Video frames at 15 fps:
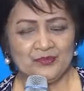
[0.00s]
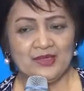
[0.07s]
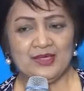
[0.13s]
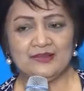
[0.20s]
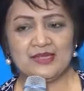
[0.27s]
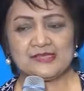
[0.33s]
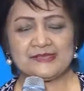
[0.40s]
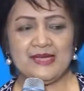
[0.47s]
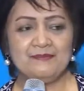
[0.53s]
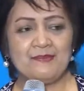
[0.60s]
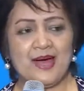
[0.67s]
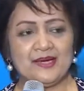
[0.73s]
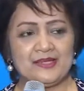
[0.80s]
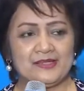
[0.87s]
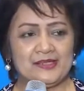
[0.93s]
In the same
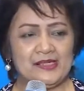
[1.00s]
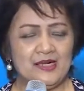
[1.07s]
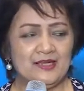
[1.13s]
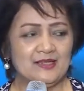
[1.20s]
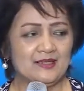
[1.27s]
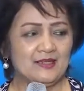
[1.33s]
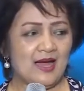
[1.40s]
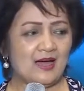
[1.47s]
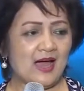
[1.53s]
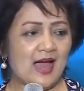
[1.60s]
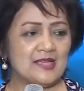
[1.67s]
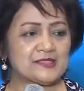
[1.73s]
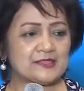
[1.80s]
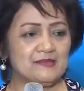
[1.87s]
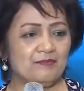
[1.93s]
manner, a
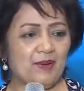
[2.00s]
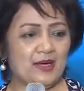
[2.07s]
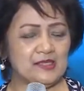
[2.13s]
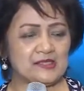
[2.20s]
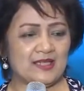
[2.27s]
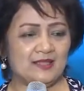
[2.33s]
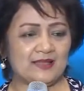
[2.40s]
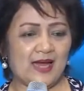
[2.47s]
cancer patient